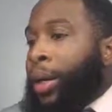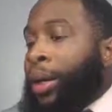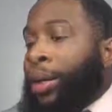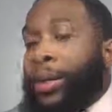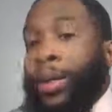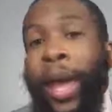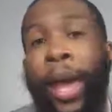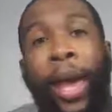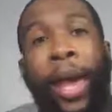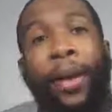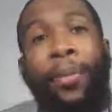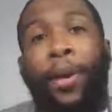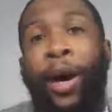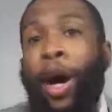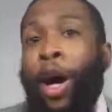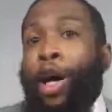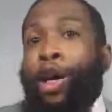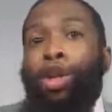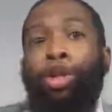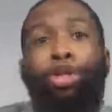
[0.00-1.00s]
Damn,
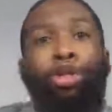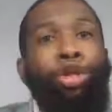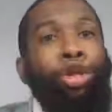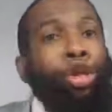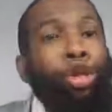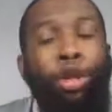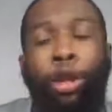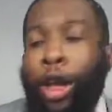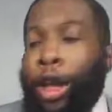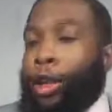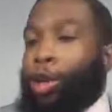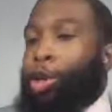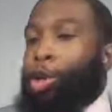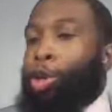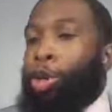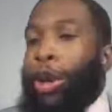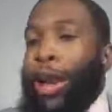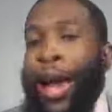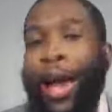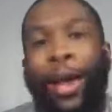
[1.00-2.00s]
you tuned in
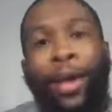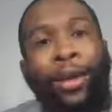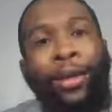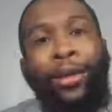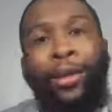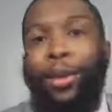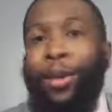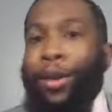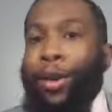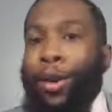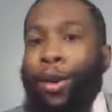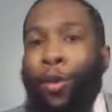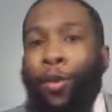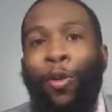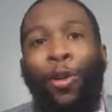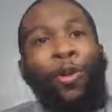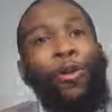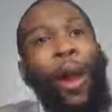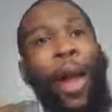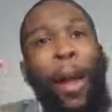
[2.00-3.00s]
too late.
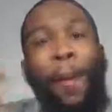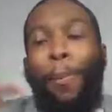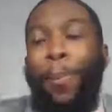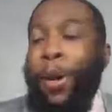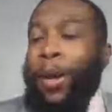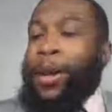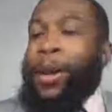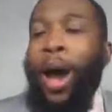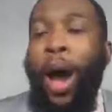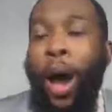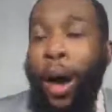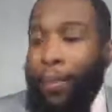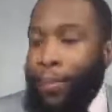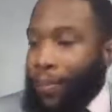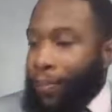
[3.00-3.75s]
We wrapping up.